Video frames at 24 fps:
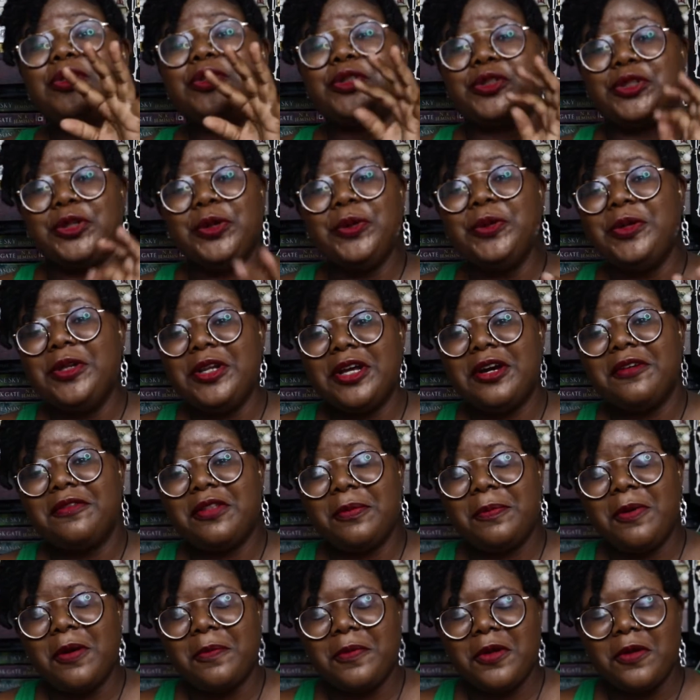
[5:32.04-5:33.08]
do love a
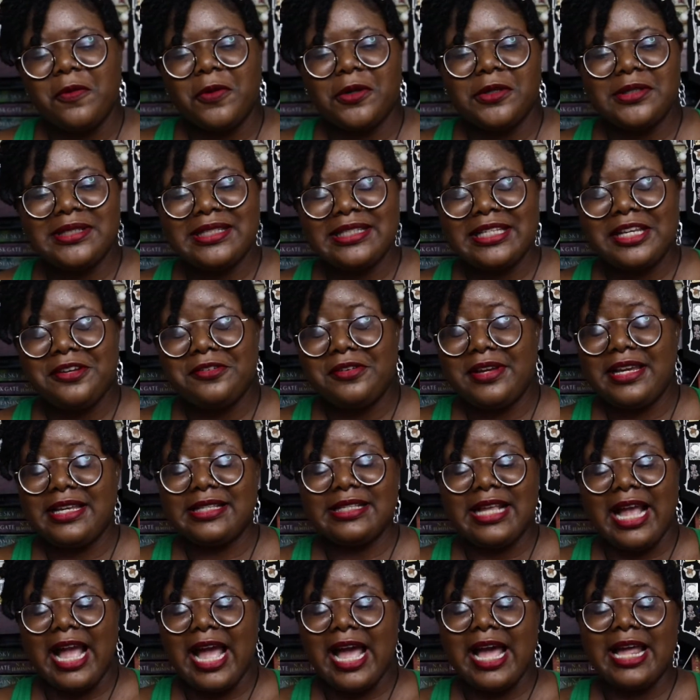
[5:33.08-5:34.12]
Poppy War
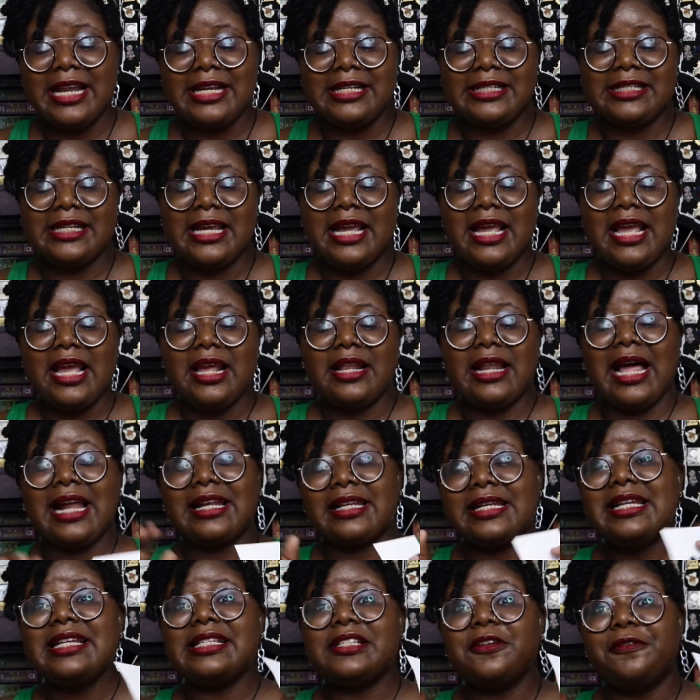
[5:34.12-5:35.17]
series and at
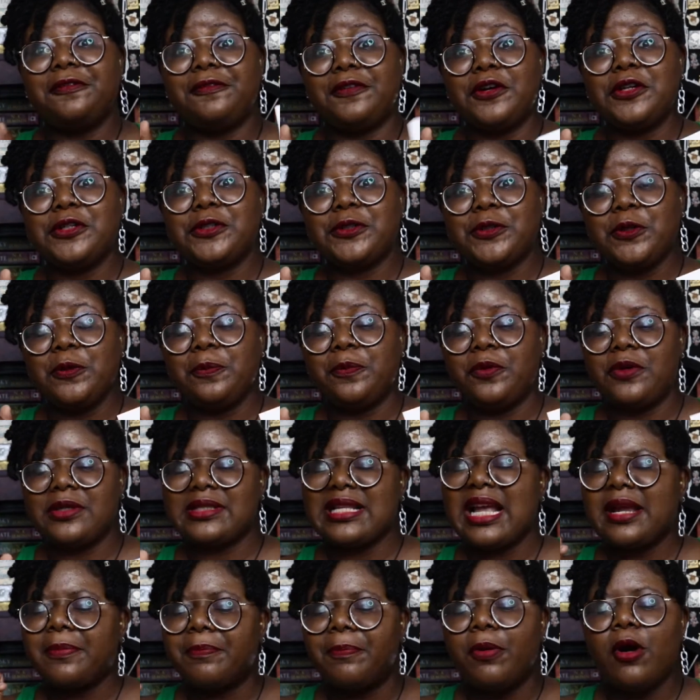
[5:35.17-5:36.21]
least the first two books,
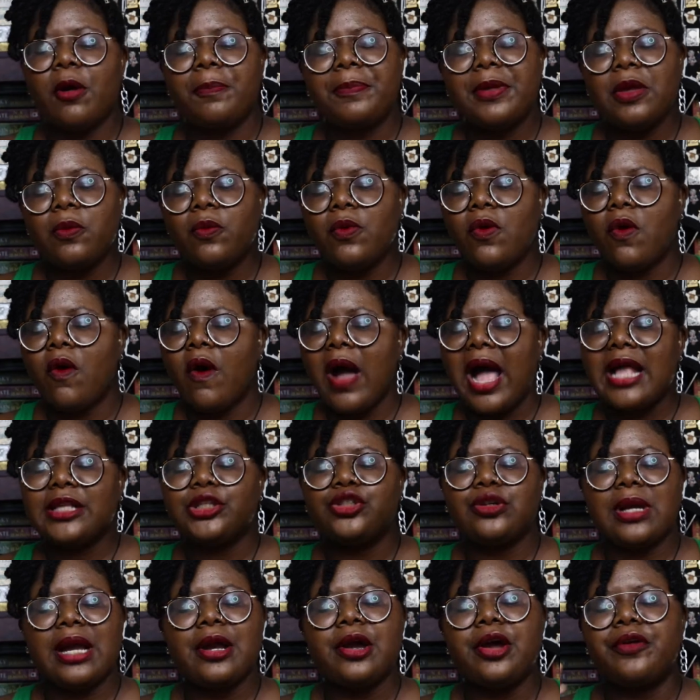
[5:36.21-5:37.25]
like Poppy War and
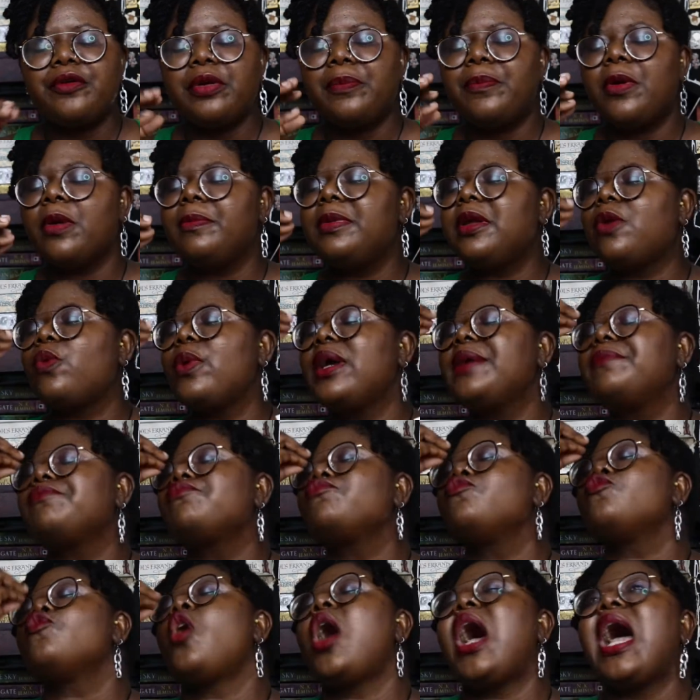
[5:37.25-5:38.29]
Dragon Republic, were
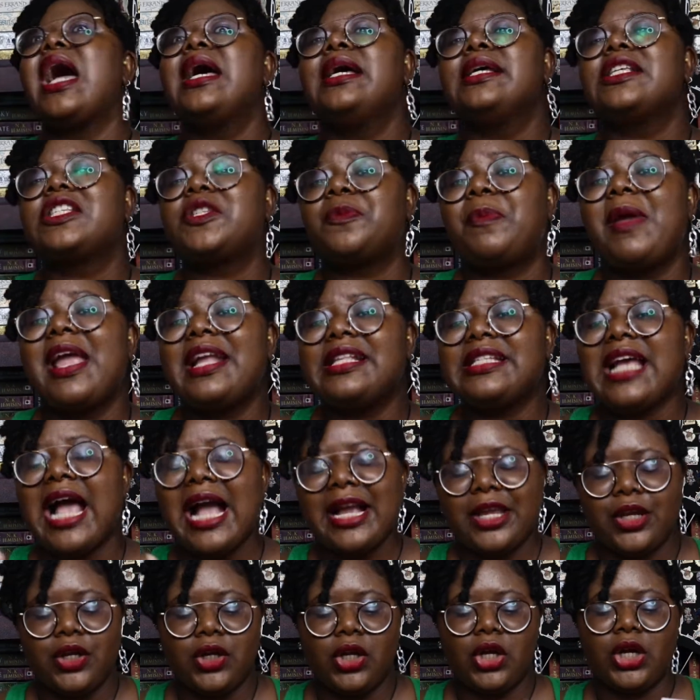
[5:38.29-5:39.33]
mwah, mm.
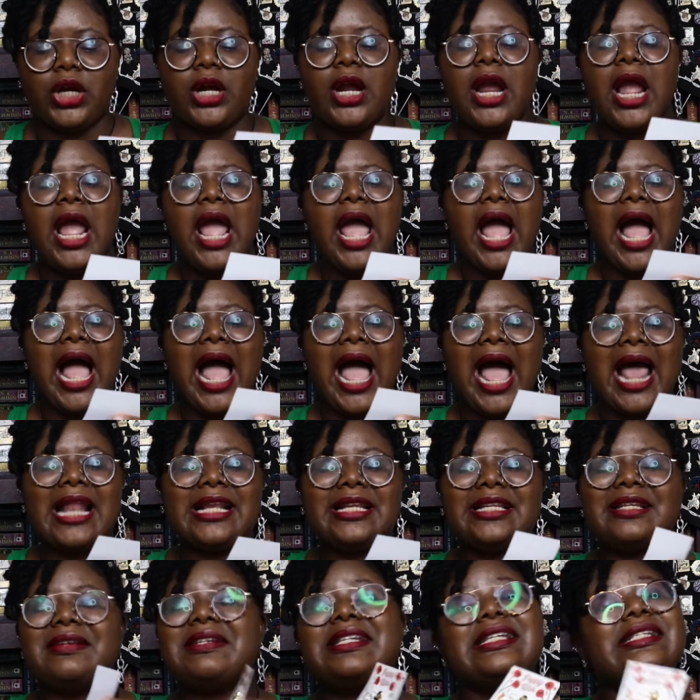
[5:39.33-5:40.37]
spectacular. And
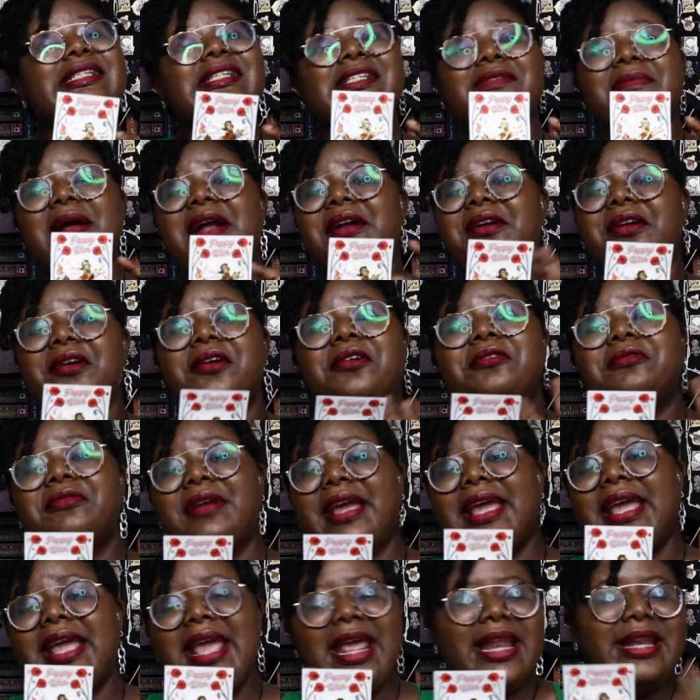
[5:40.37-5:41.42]
this is my girl,
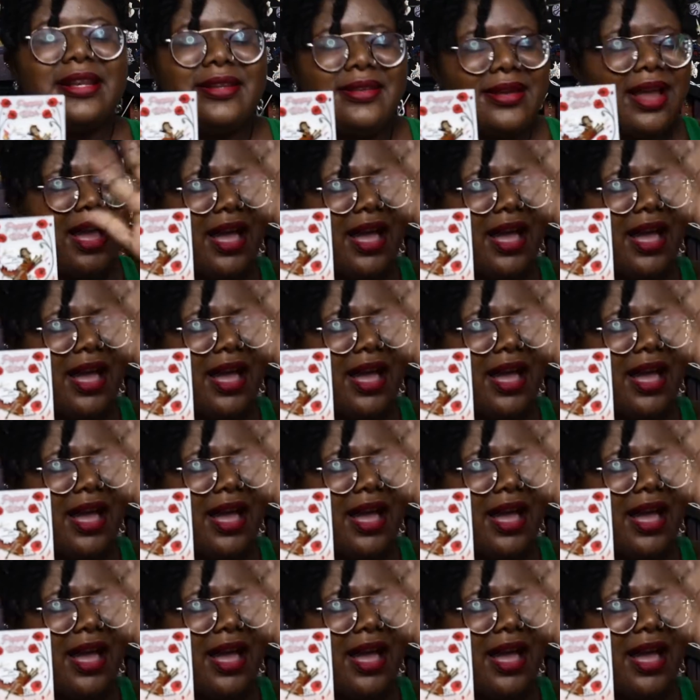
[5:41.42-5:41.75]
Rena